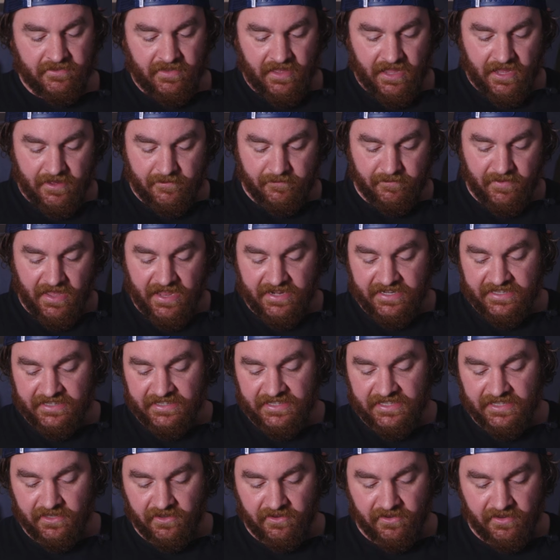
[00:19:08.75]
And
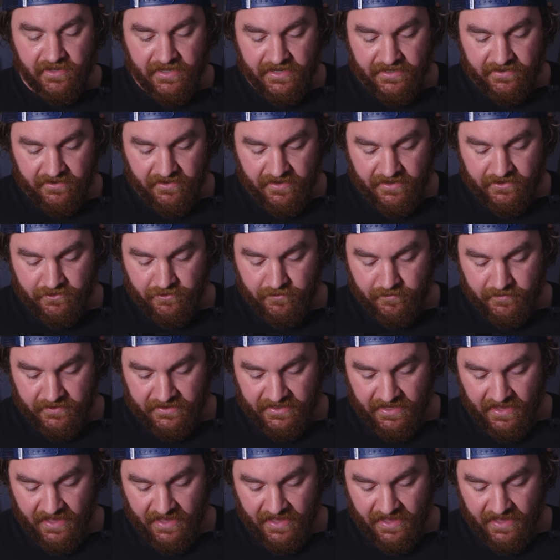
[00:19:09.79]
inside I normally